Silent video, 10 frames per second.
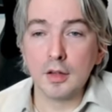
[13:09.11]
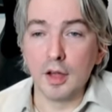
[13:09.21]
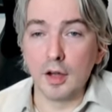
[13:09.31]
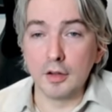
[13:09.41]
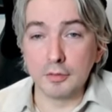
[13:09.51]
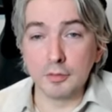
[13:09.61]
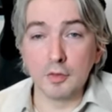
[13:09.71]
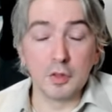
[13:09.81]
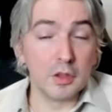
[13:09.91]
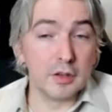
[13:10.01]
Uh,
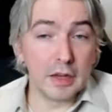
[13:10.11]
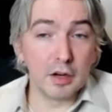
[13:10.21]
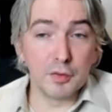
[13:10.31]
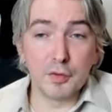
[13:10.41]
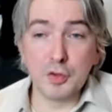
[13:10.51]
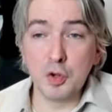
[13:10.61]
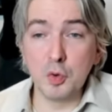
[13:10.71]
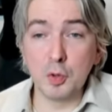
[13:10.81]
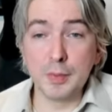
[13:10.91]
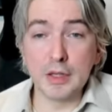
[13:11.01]
the data review
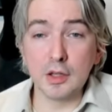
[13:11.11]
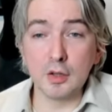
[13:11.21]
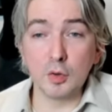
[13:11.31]
will be